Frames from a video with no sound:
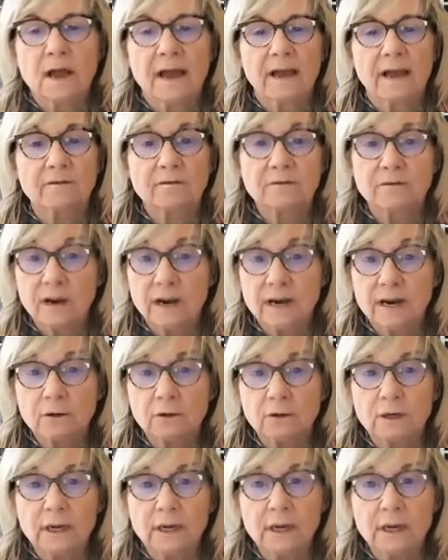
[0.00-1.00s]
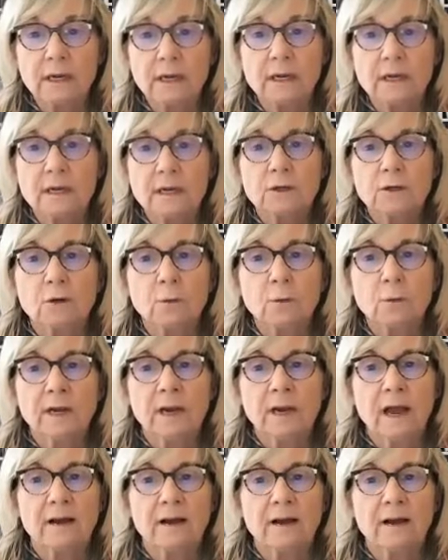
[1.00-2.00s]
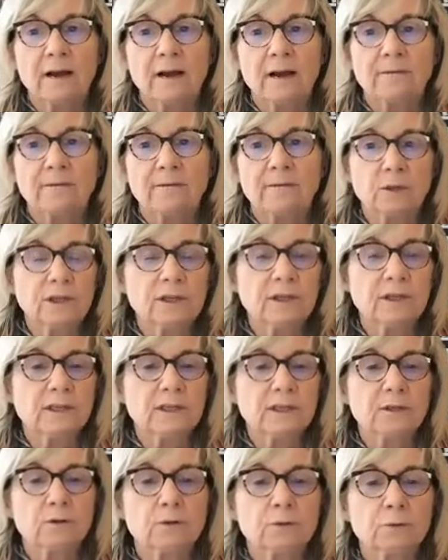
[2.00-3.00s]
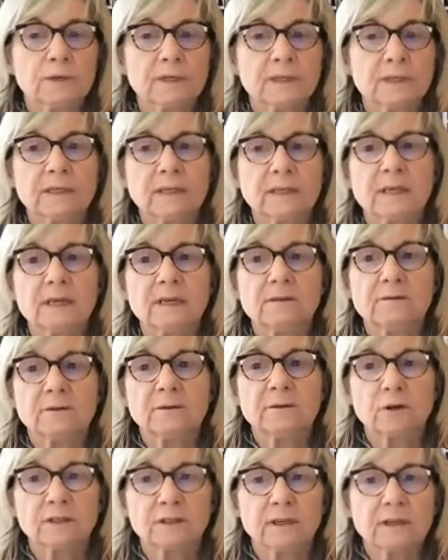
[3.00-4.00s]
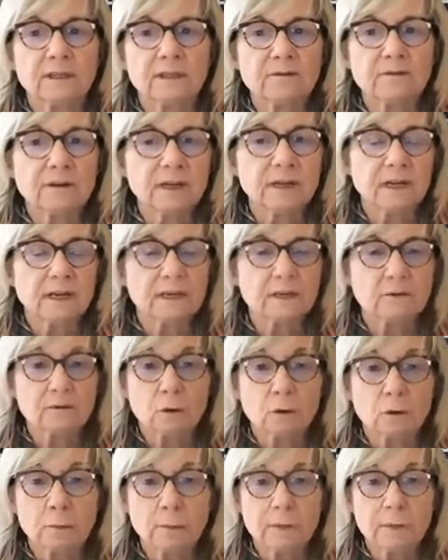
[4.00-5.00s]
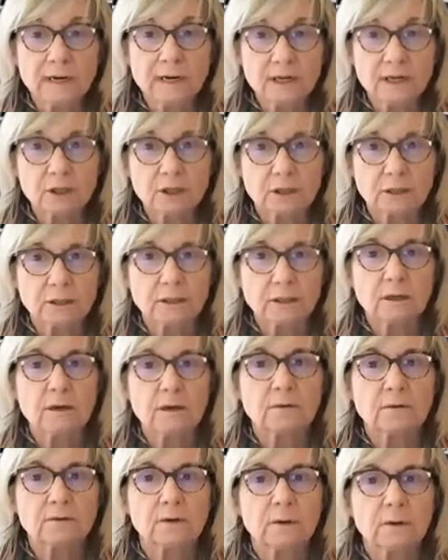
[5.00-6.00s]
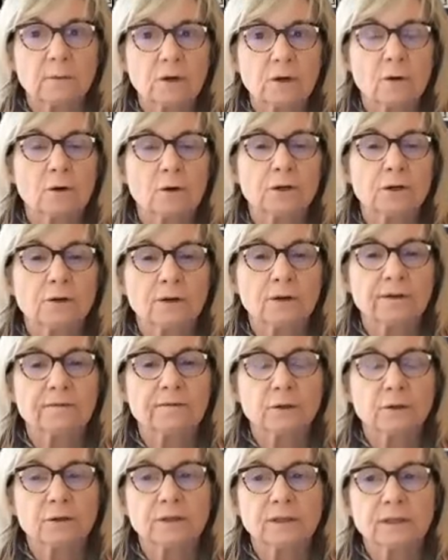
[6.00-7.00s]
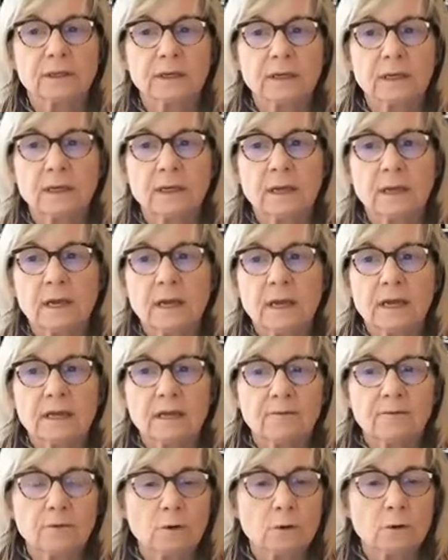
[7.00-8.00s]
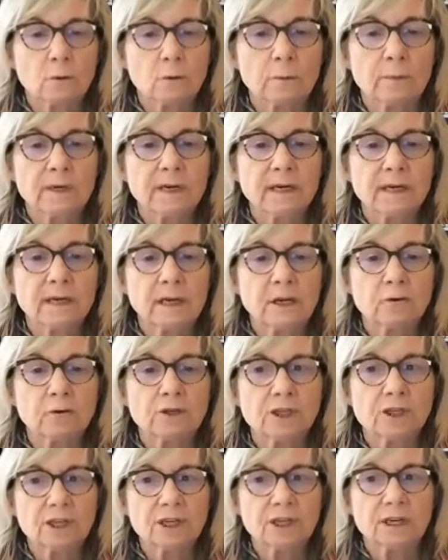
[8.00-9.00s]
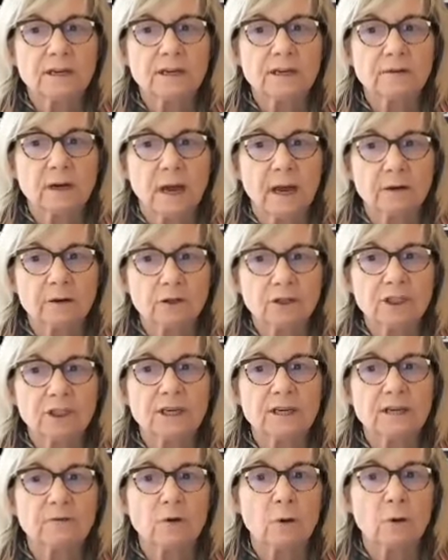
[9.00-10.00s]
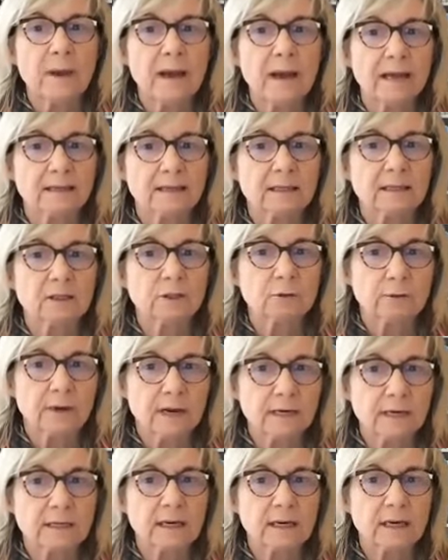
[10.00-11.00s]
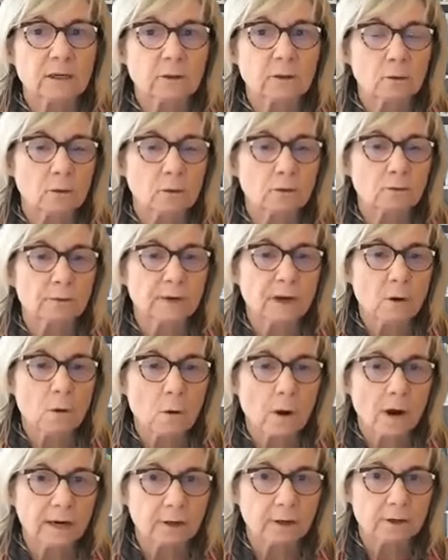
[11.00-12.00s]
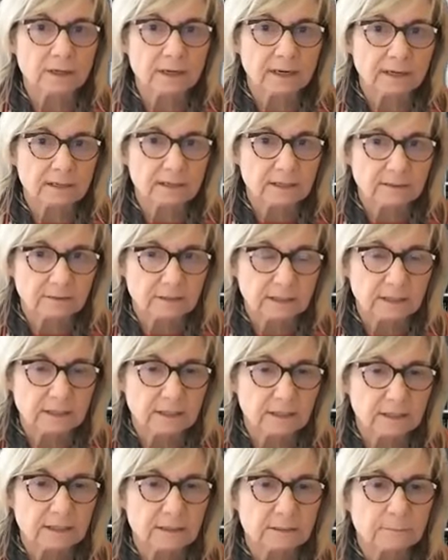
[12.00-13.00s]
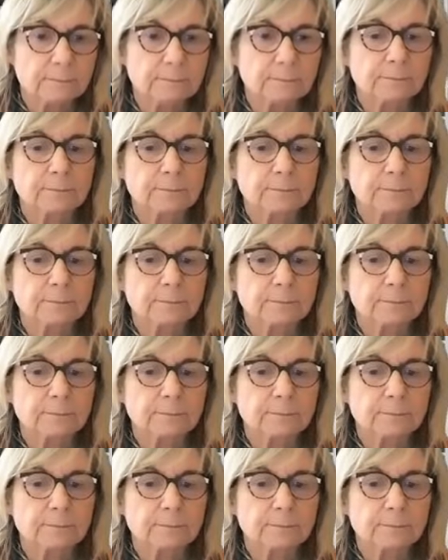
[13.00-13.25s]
And finally, you will have the opportunity to receive a certificate of completion from York University if you complete and achieve a passing grade in all required activities.